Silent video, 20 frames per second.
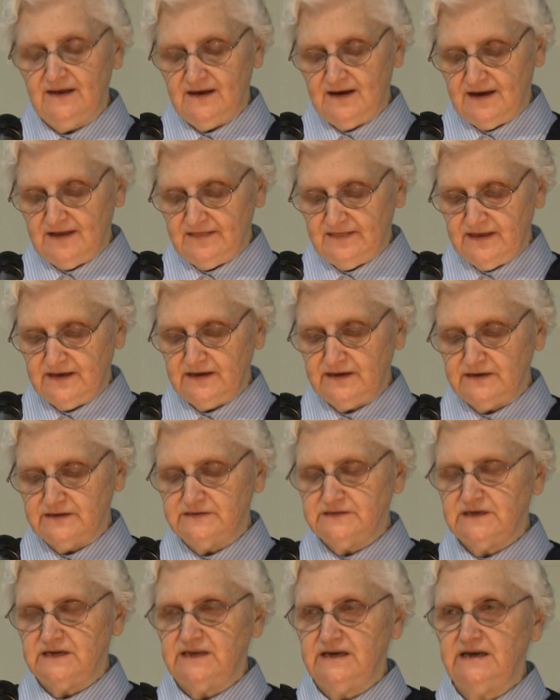I think in
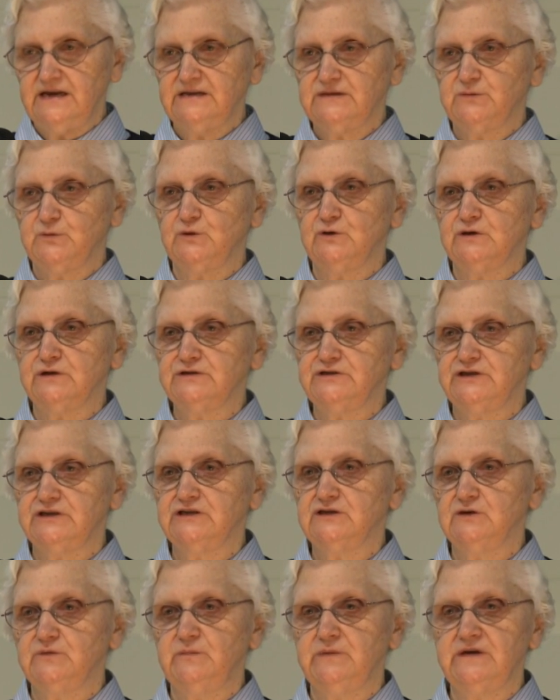today's world she
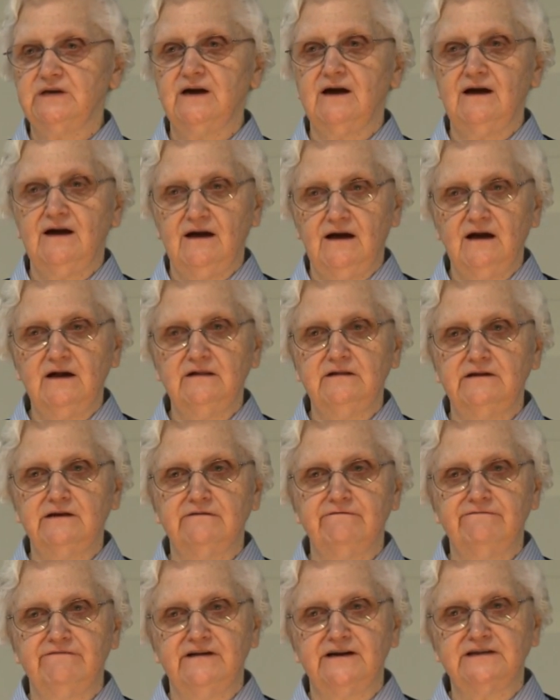could be a highly
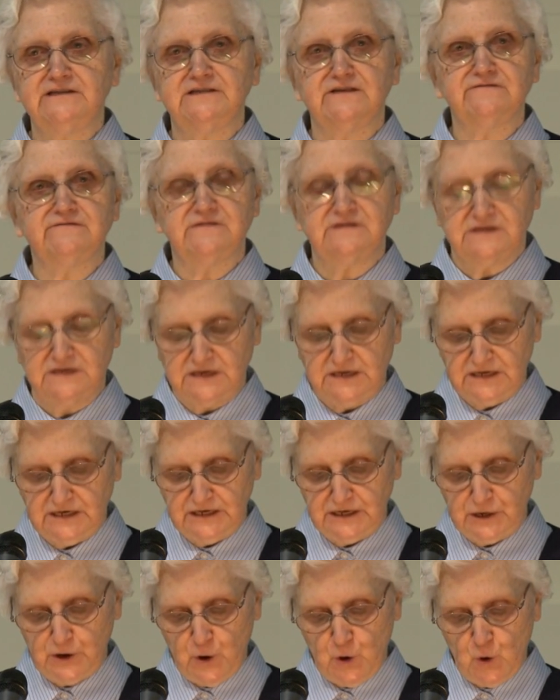effective
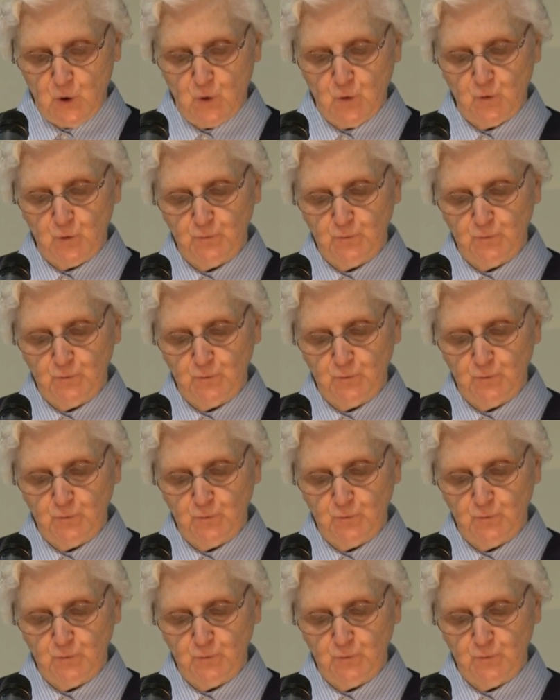CEO.